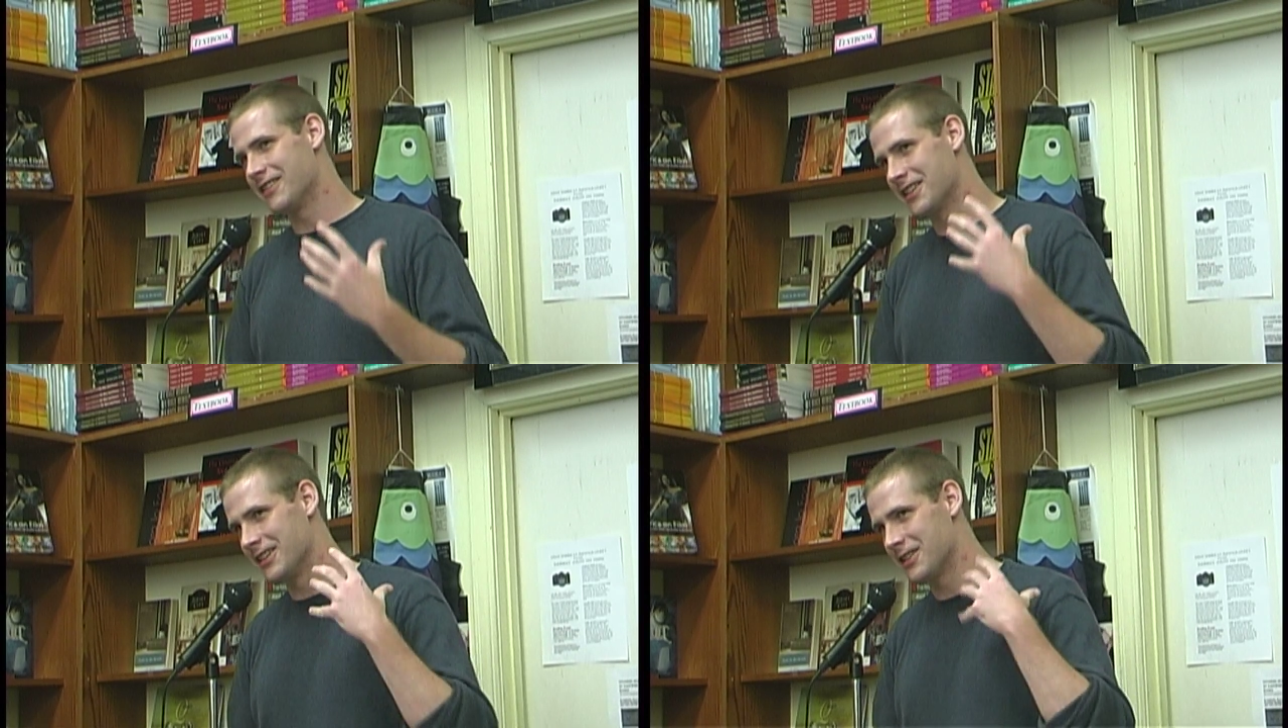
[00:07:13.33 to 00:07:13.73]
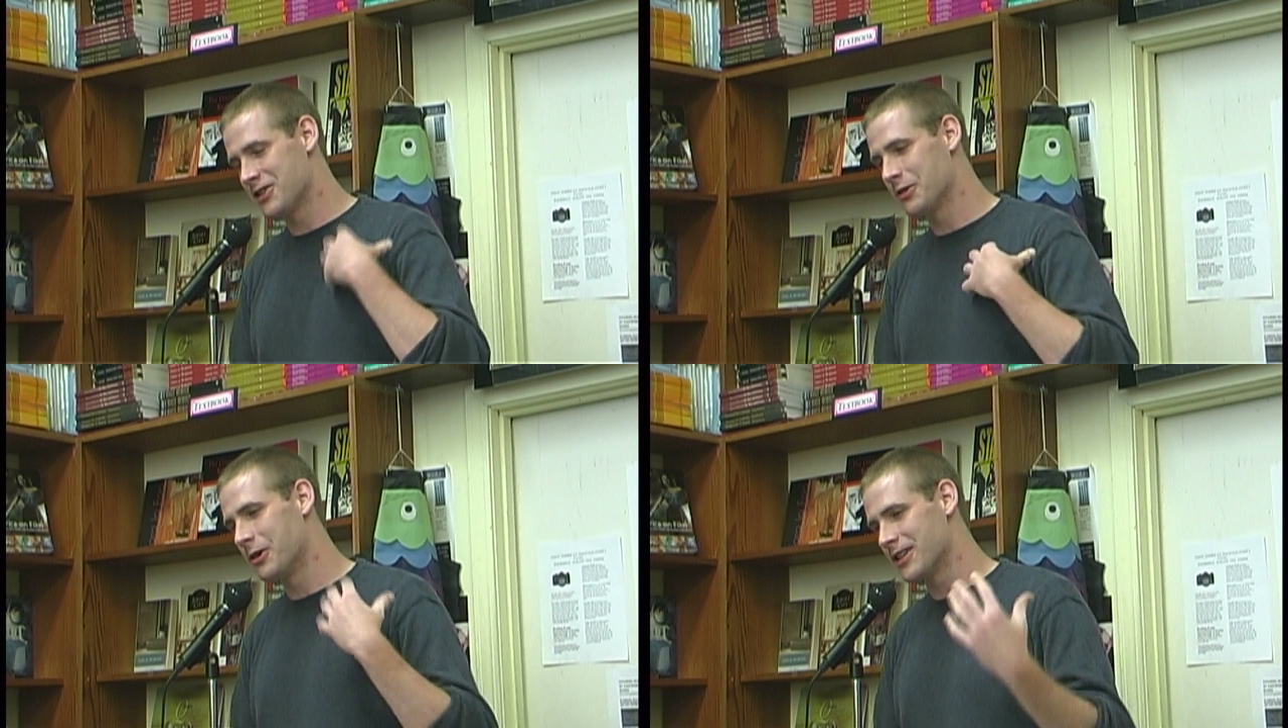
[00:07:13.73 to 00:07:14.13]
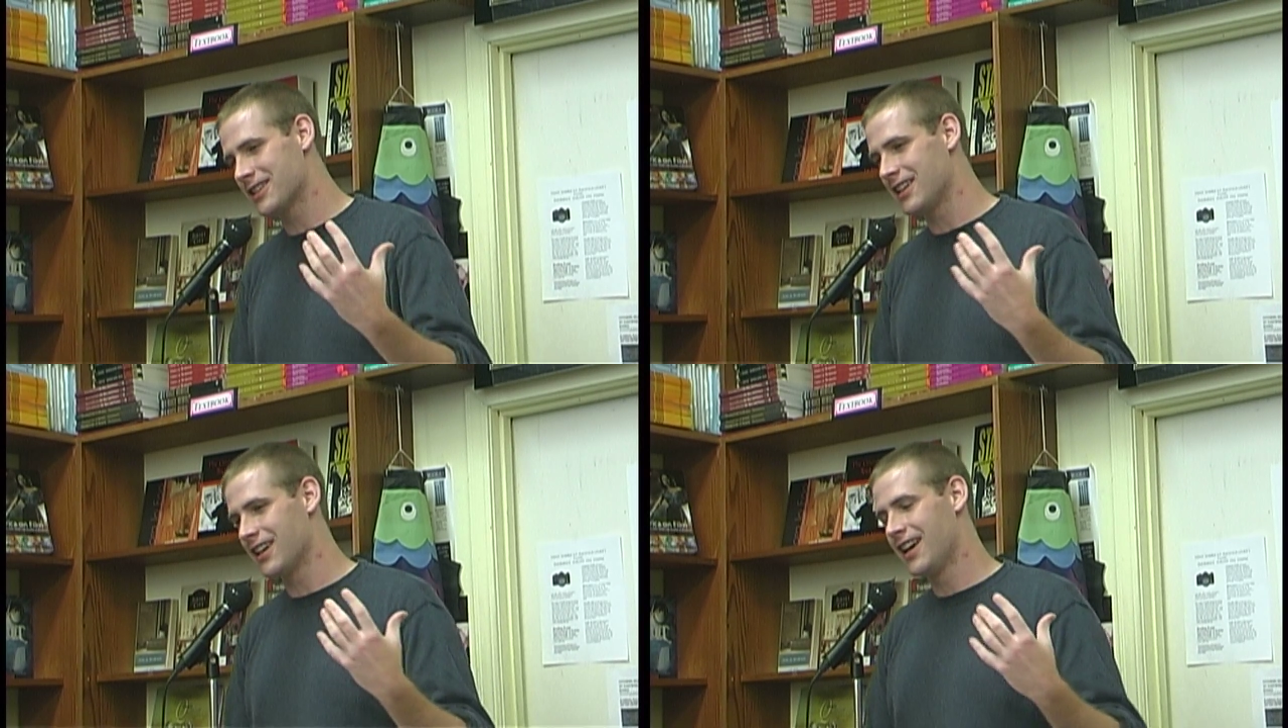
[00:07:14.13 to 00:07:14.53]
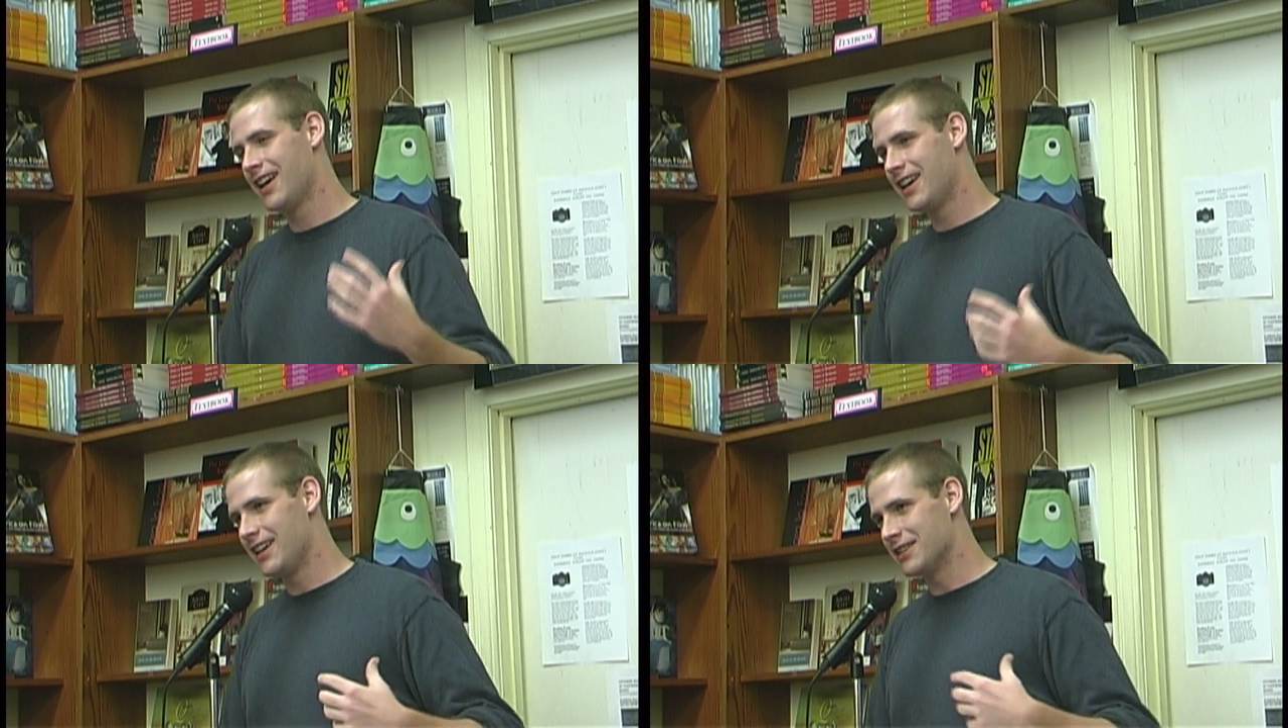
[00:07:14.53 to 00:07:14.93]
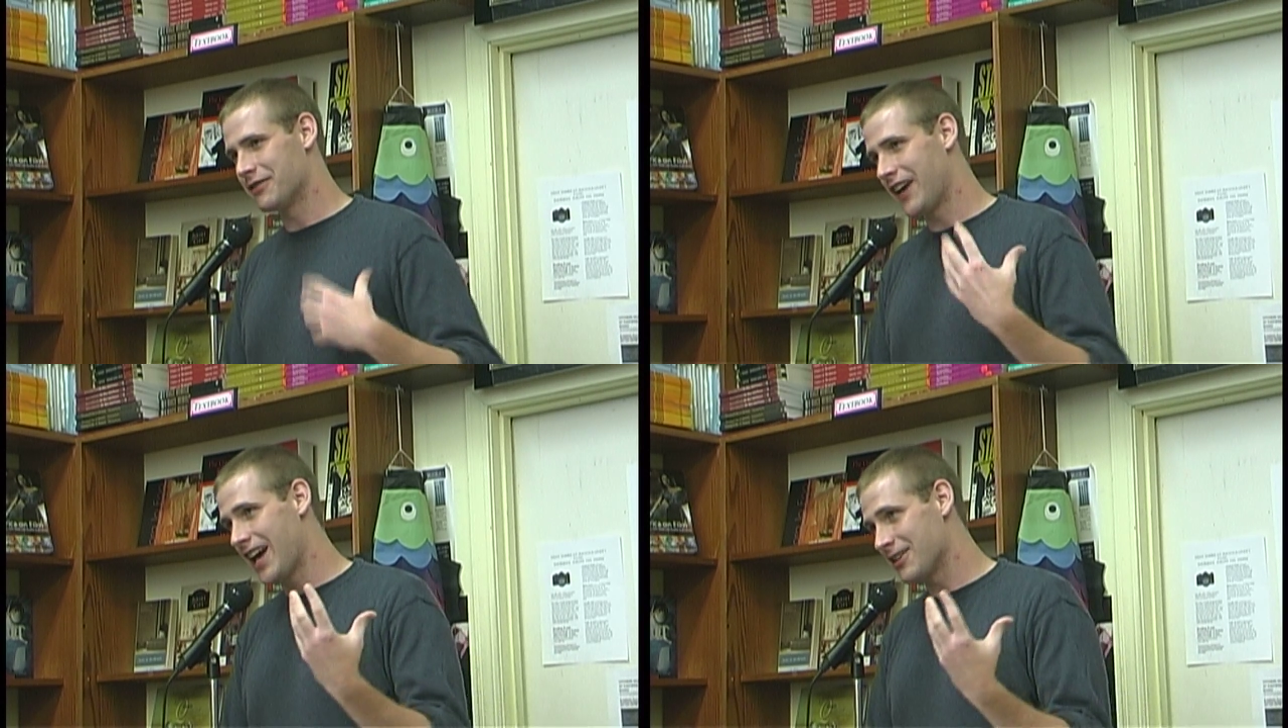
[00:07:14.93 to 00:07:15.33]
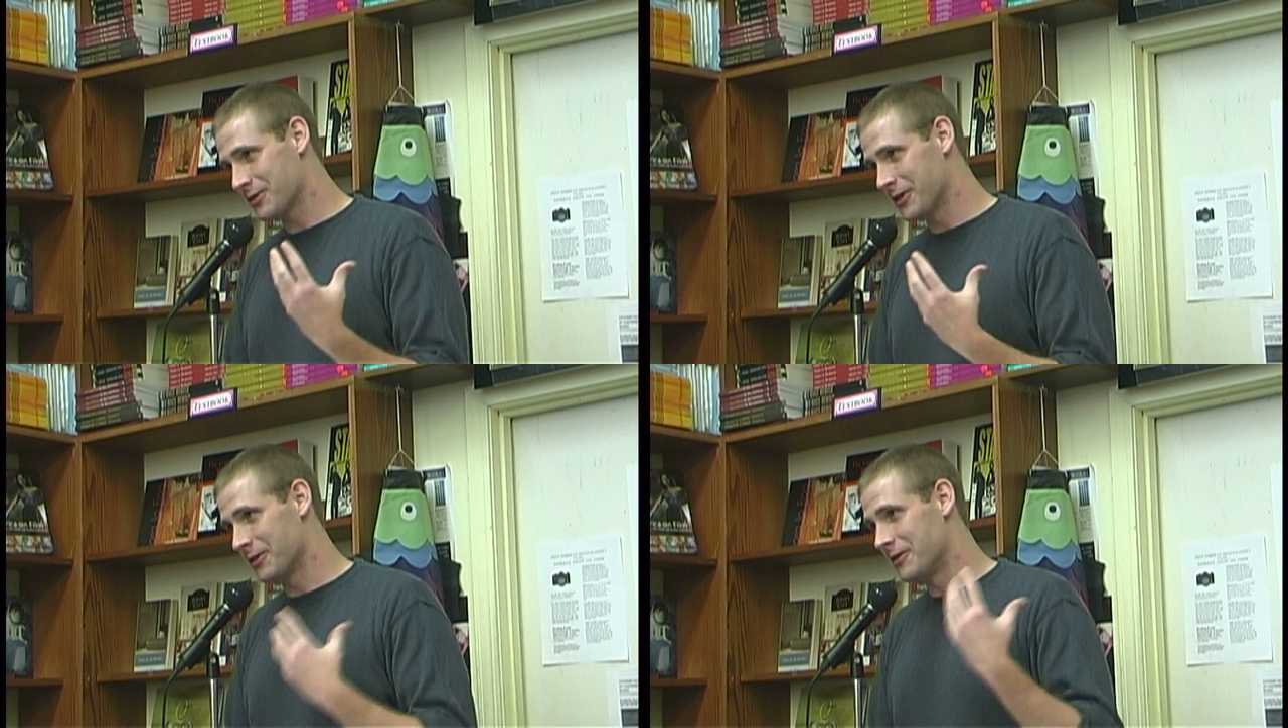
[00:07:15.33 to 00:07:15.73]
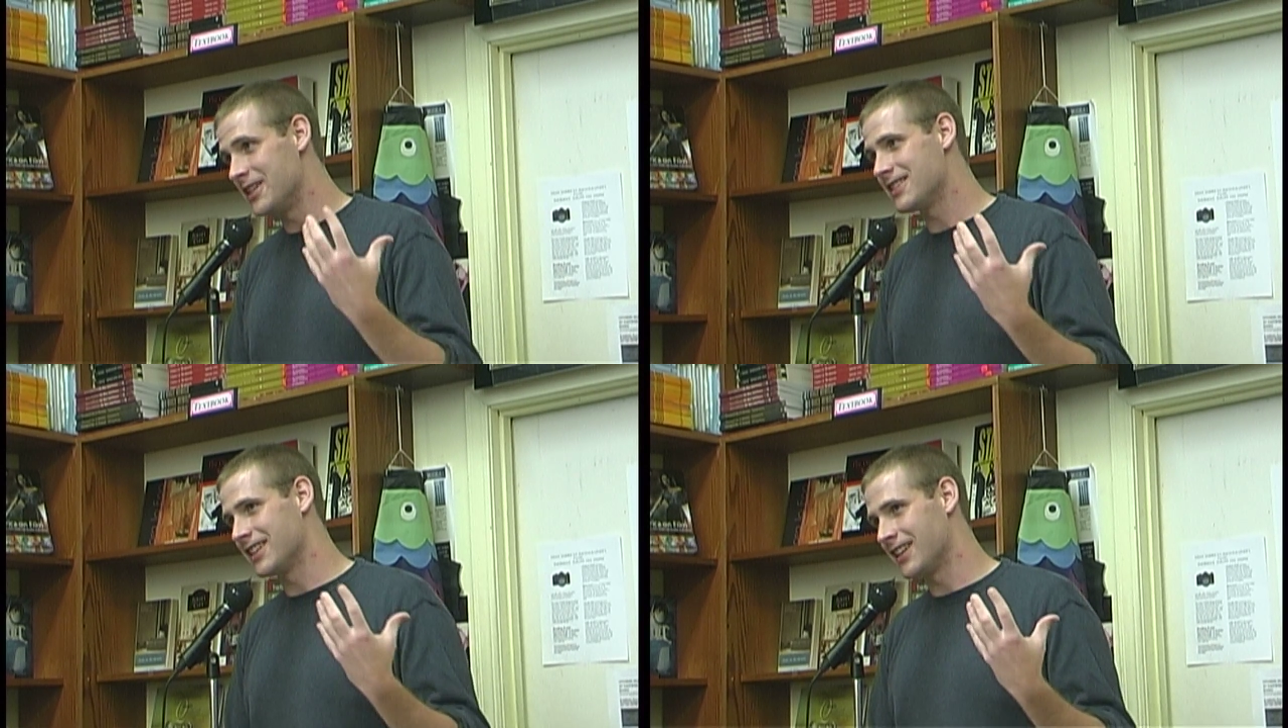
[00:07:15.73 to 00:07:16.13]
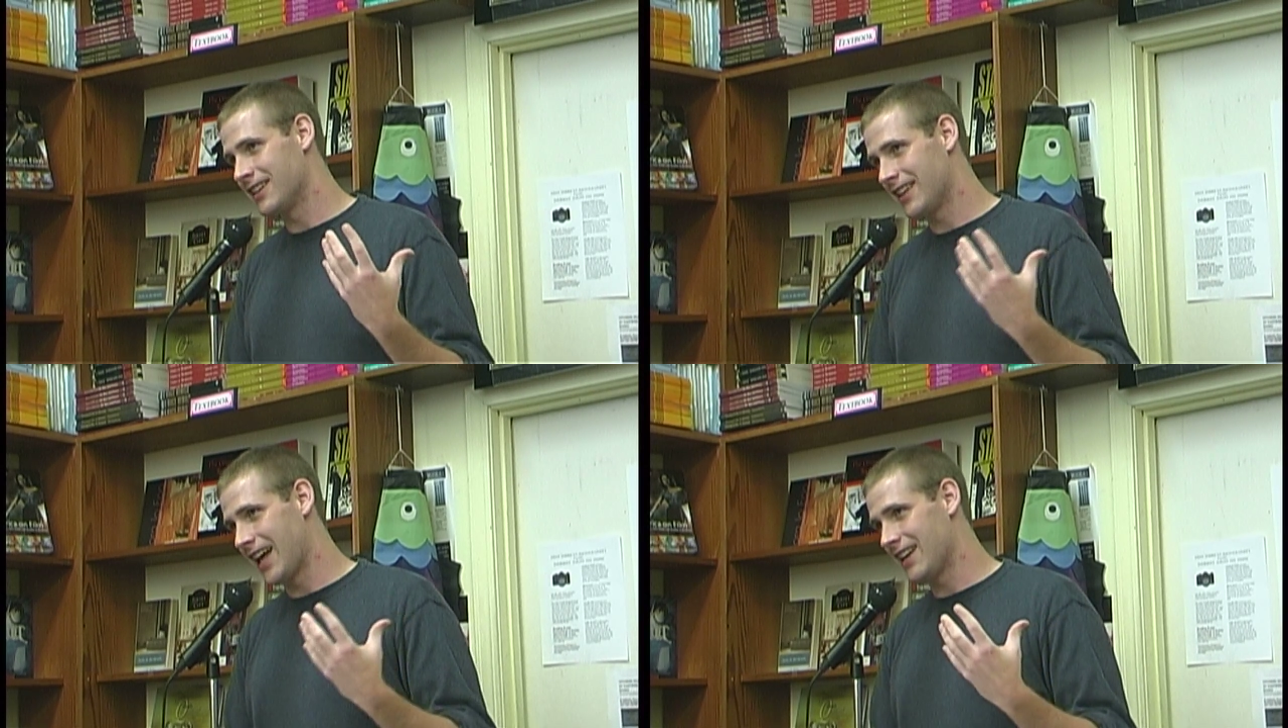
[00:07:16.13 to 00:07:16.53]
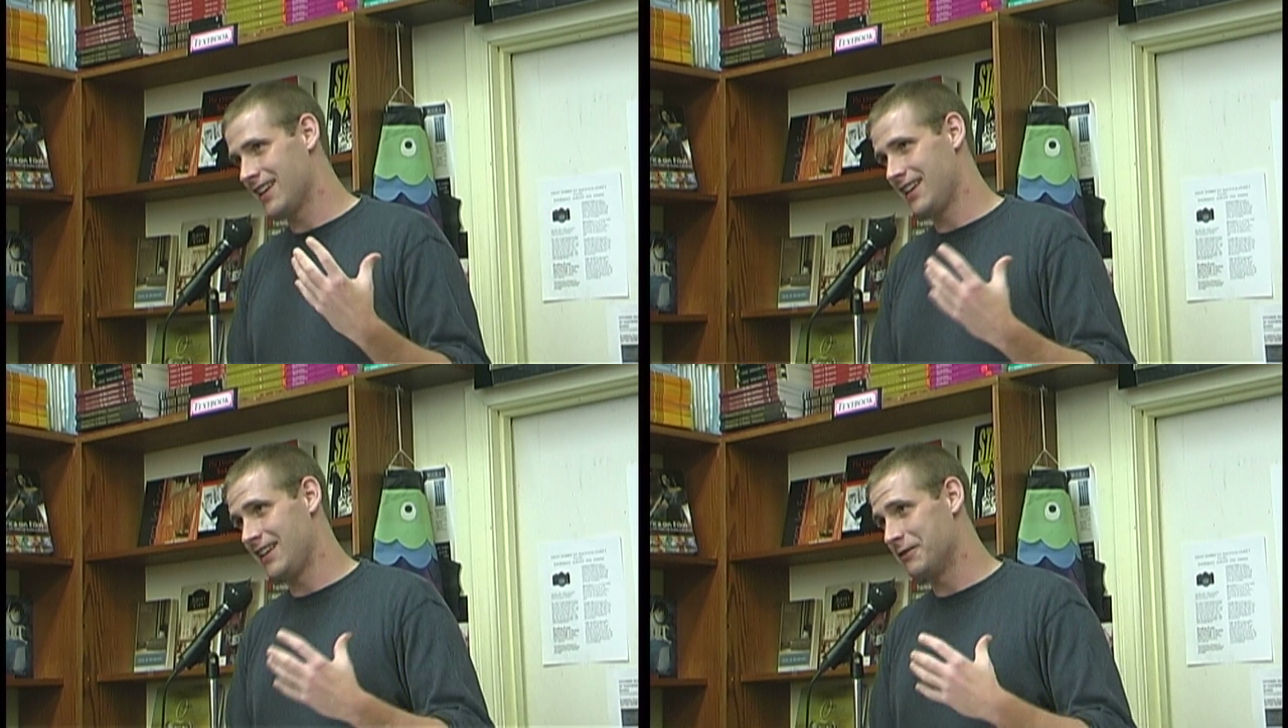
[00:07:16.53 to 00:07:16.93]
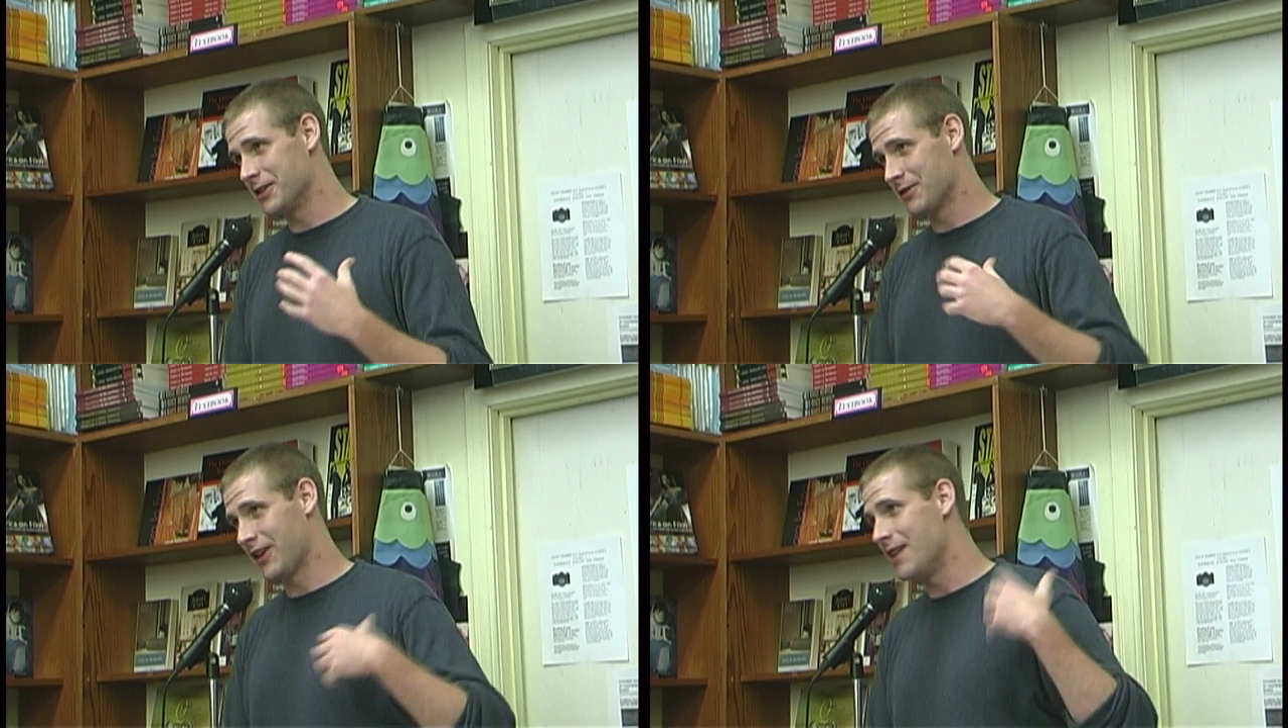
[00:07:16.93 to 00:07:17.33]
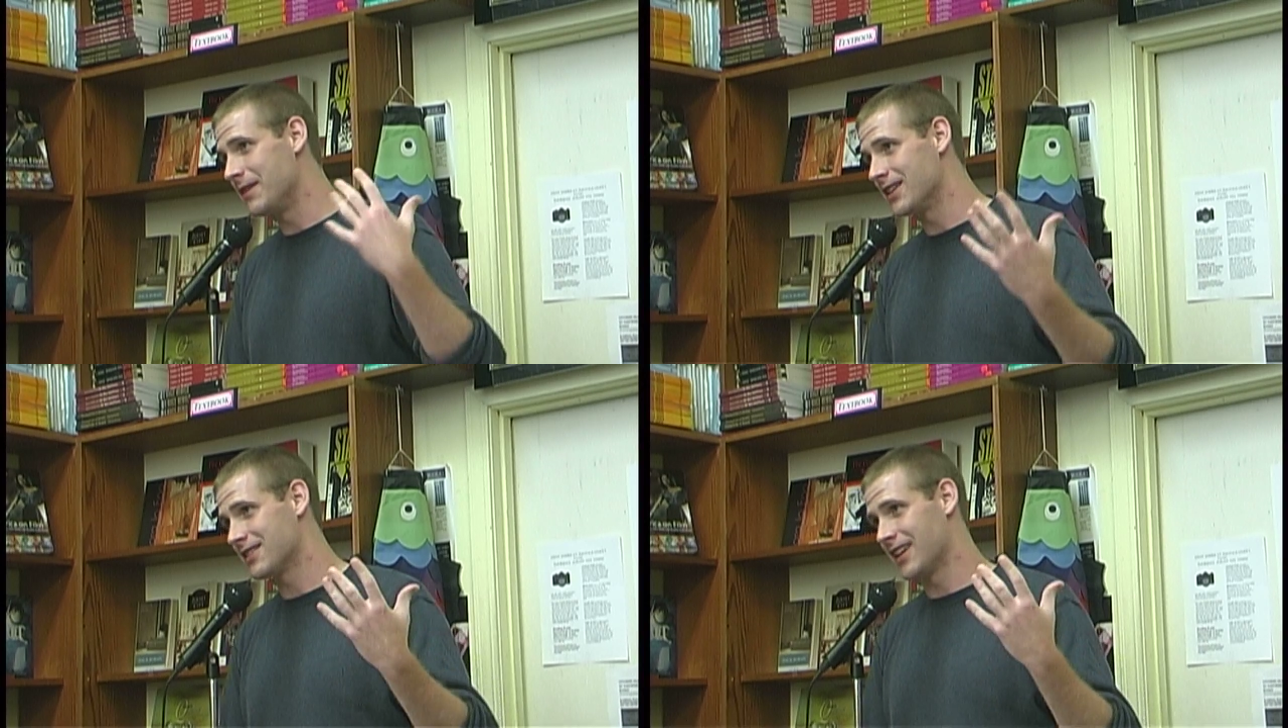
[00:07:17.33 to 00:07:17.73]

To Jaworski, his fans were the reason that he was famous,